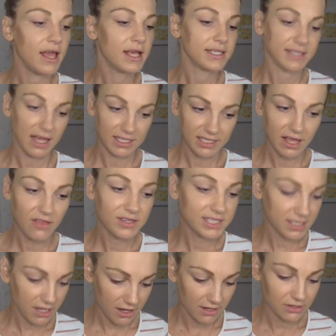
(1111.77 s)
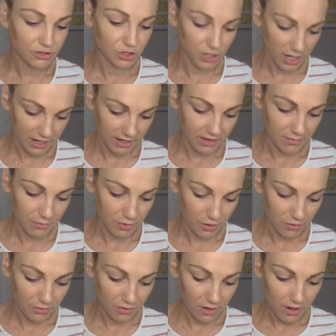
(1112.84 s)
Sextile the sun, trining the
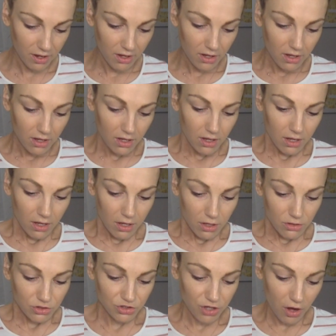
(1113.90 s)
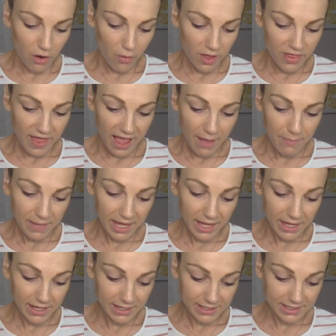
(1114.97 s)
moon. So that
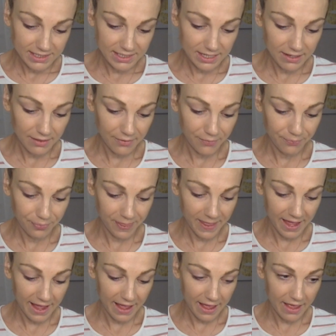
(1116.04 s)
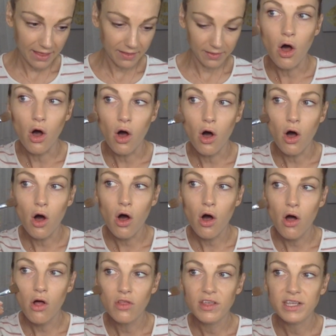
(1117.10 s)
means that
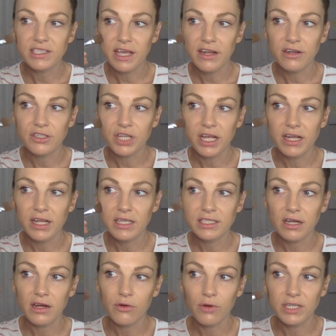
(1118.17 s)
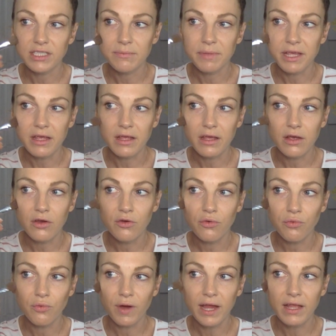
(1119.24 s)
all these energetics are going to be
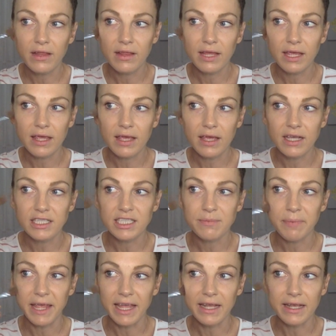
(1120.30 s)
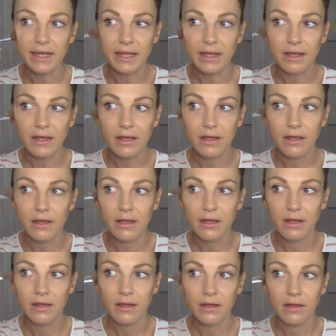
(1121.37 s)
greatly expanded,
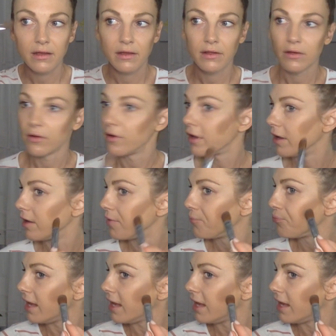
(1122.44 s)
okay?